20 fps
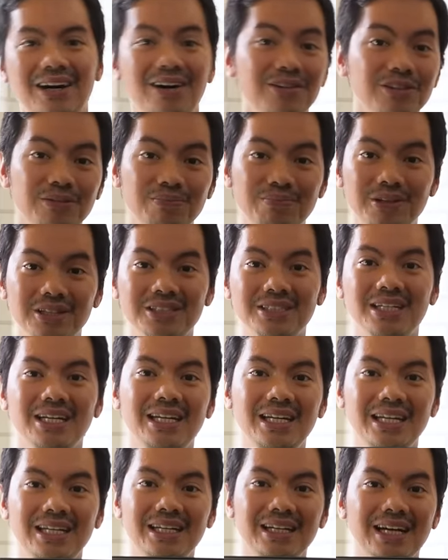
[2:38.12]
Although
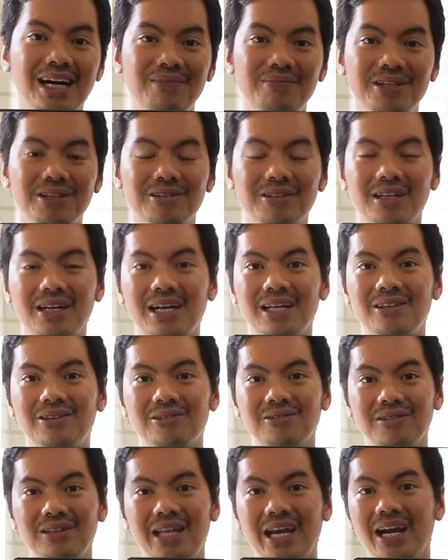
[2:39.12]
personally, nagamit ko na rin
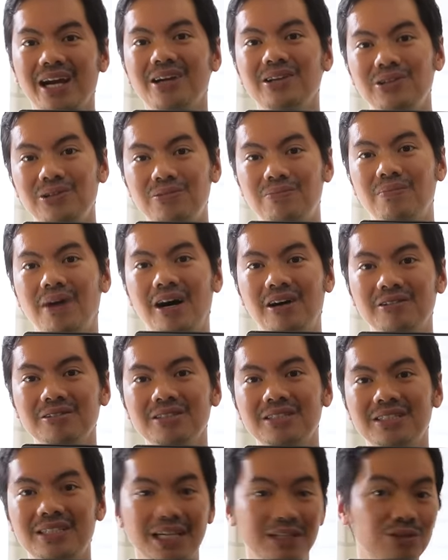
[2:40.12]
tong Dare You
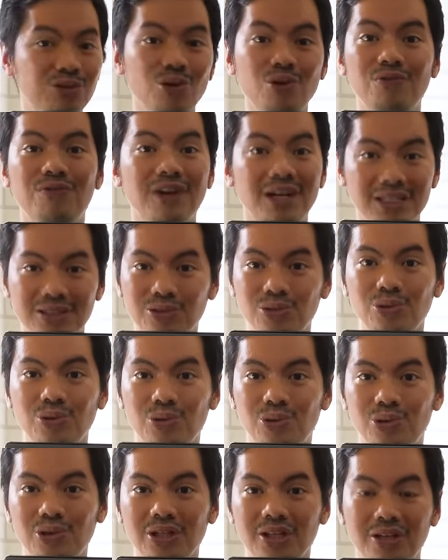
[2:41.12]
mouse and so far so
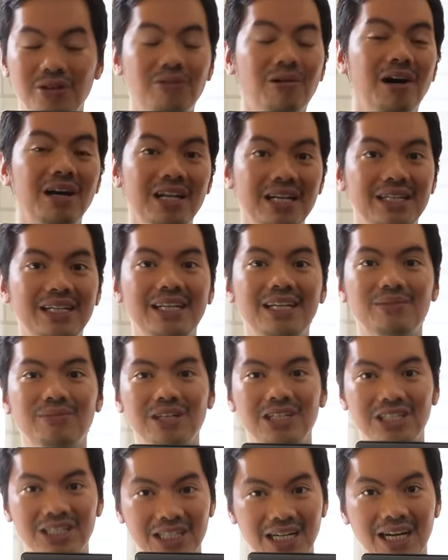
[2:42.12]
good, quality
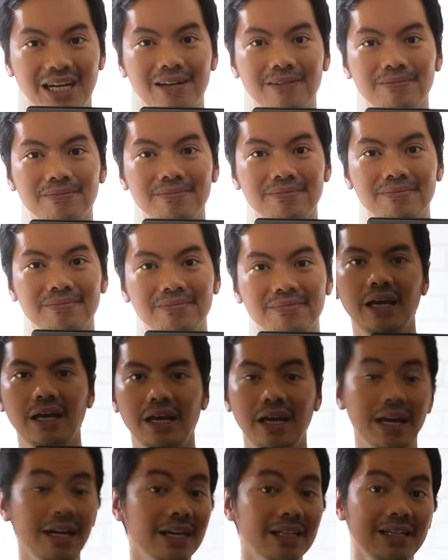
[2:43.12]
naman siya.
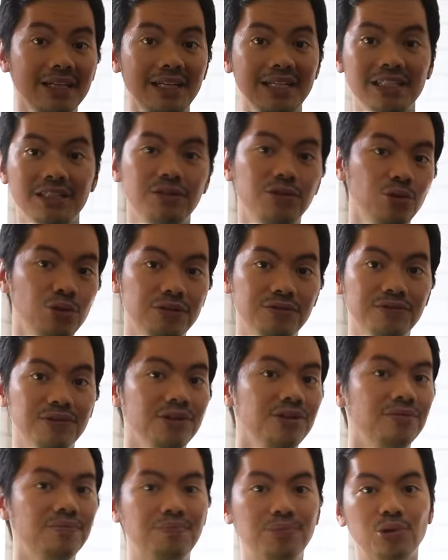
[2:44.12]
And at least
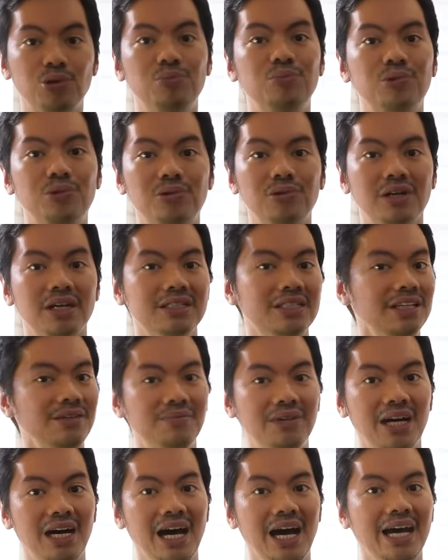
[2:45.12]
useful yung promo kasi
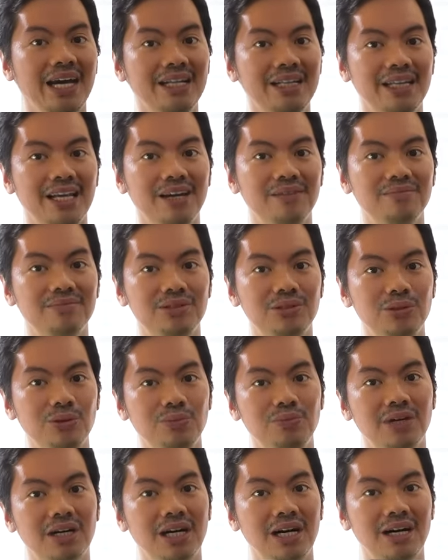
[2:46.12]
yung mga items,
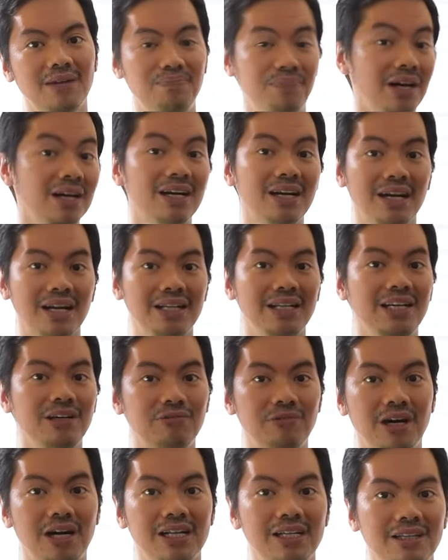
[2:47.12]
yung mga
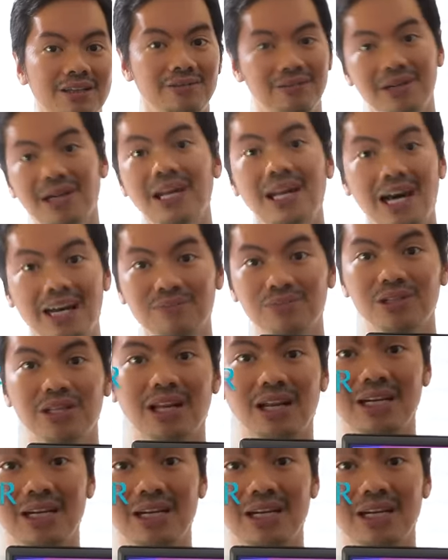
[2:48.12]
pangkaraniwan, yung kailangan mo